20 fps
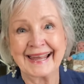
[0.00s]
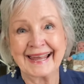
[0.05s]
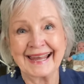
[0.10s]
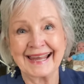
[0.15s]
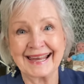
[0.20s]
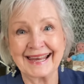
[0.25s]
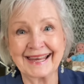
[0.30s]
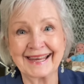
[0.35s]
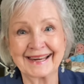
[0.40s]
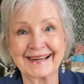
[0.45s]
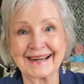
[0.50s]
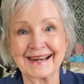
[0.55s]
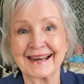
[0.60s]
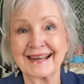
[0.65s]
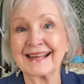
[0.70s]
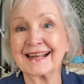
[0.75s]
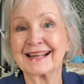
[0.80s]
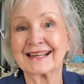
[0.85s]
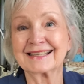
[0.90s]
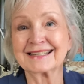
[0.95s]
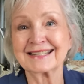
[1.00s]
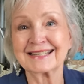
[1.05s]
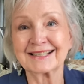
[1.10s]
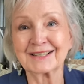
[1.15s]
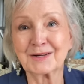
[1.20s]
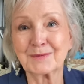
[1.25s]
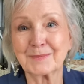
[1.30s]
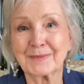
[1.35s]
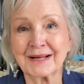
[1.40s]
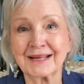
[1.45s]
And
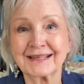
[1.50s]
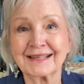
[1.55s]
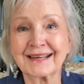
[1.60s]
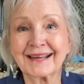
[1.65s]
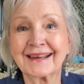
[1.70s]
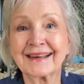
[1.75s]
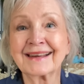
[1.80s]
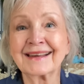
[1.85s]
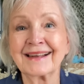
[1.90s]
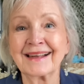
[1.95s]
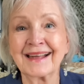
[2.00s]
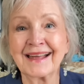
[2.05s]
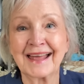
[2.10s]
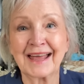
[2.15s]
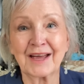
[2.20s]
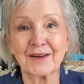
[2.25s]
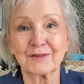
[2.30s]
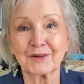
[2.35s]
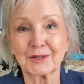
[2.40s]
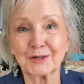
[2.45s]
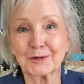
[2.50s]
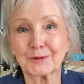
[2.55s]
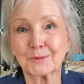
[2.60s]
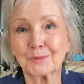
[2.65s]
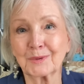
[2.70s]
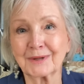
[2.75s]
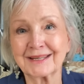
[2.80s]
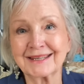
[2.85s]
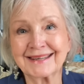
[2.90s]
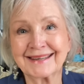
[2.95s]
until Monday, have a good
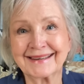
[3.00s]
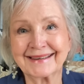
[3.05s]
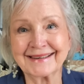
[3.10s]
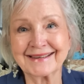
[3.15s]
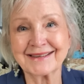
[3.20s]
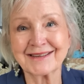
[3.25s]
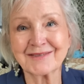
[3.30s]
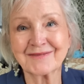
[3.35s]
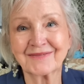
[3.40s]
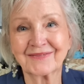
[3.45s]
weekend.